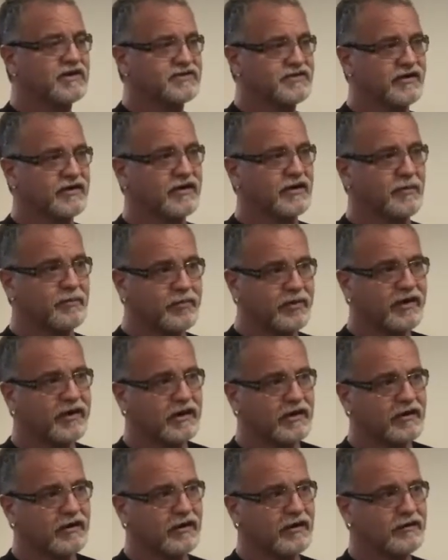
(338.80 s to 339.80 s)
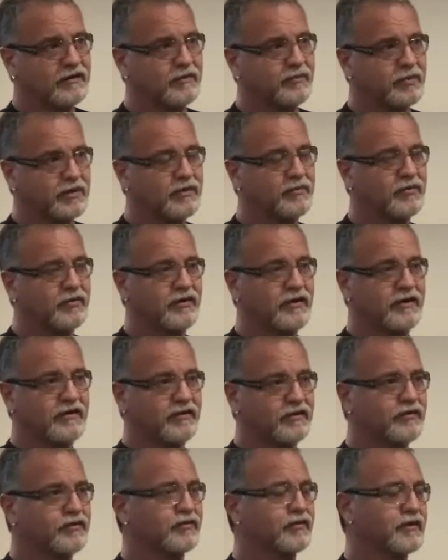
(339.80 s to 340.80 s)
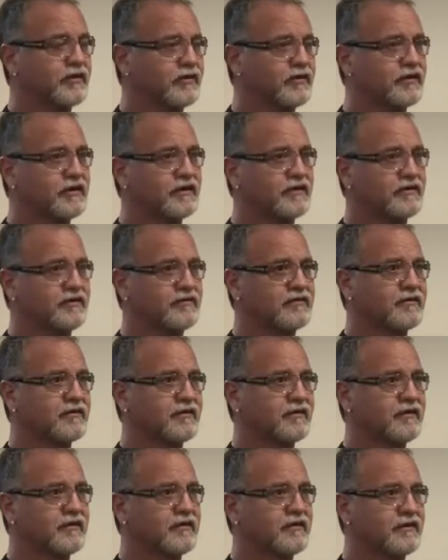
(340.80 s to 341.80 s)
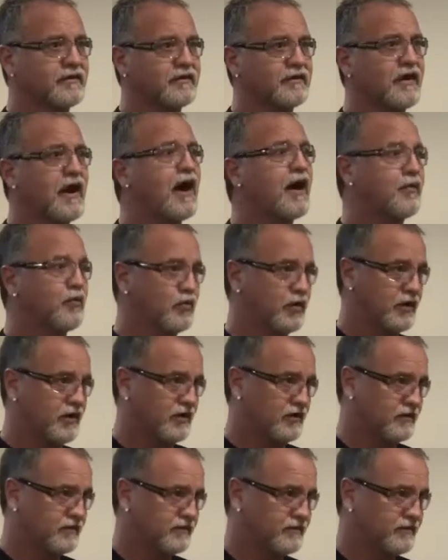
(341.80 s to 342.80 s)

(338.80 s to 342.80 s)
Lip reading: Because they're going to pick on the people that are doing things not well.